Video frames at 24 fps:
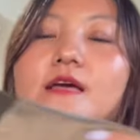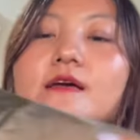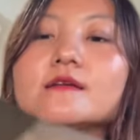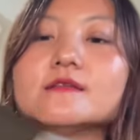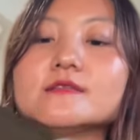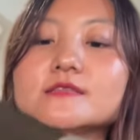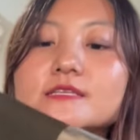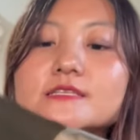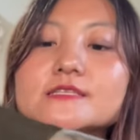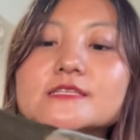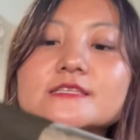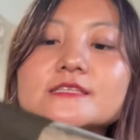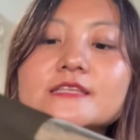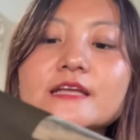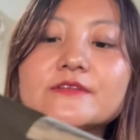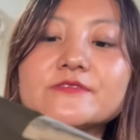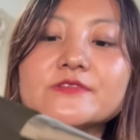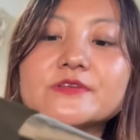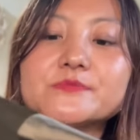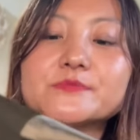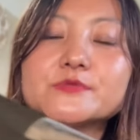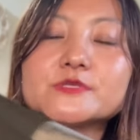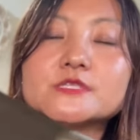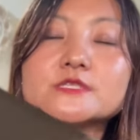This is
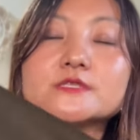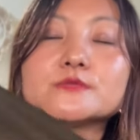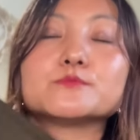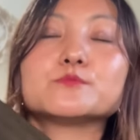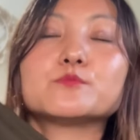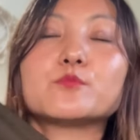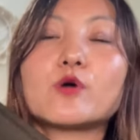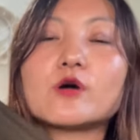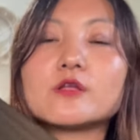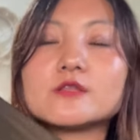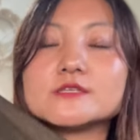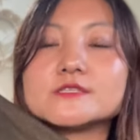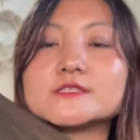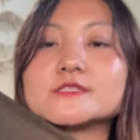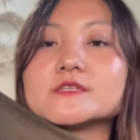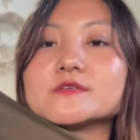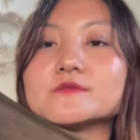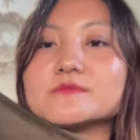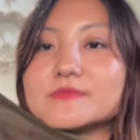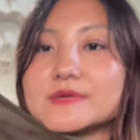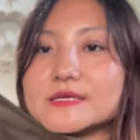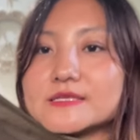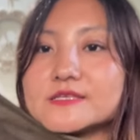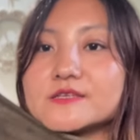100% polyester
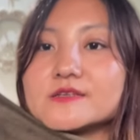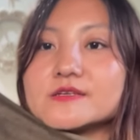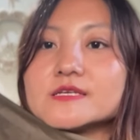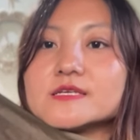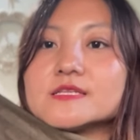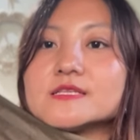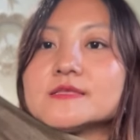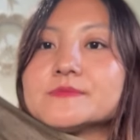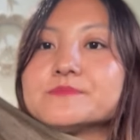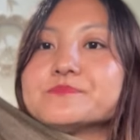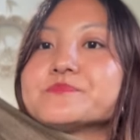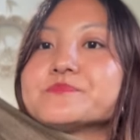material,